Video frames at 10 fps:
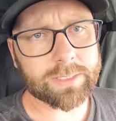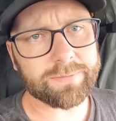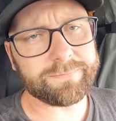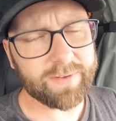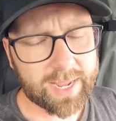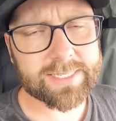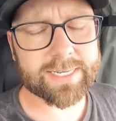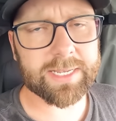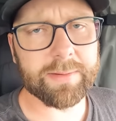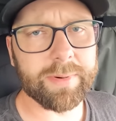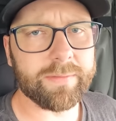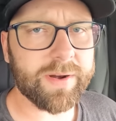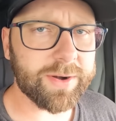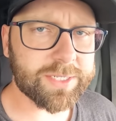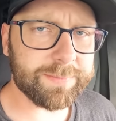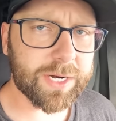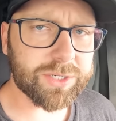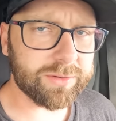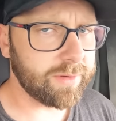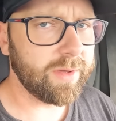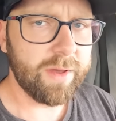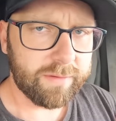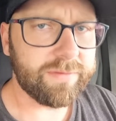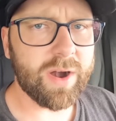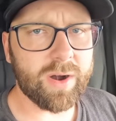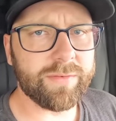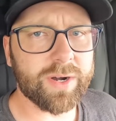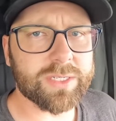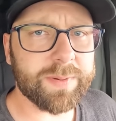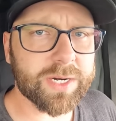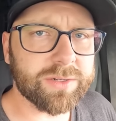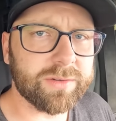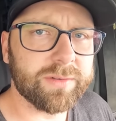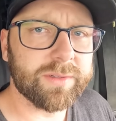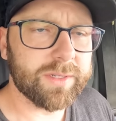It's fancy lumber, very special, very, very special.